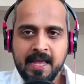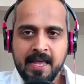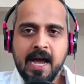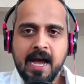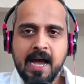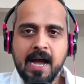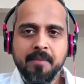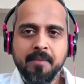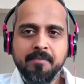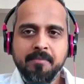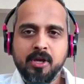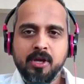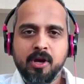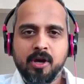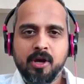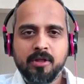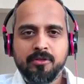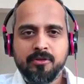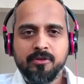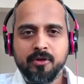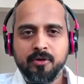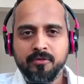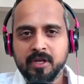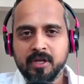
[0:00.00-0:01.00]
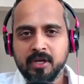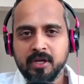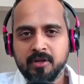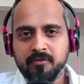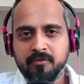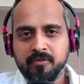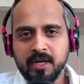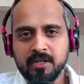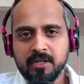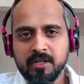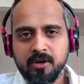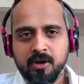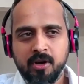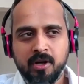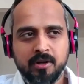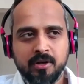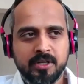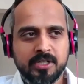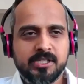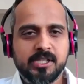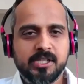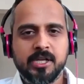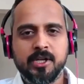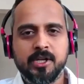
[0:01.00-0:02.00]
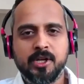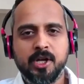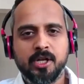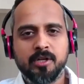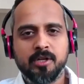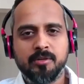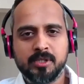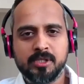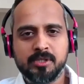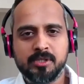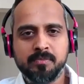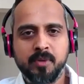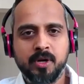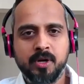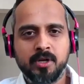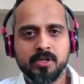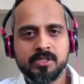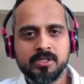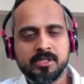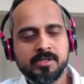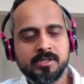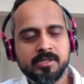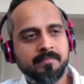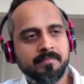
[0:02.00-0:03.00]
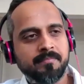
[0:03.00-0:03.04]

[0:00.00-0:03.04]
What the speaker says: I'm the author of the Advaitaholics Anonymous books,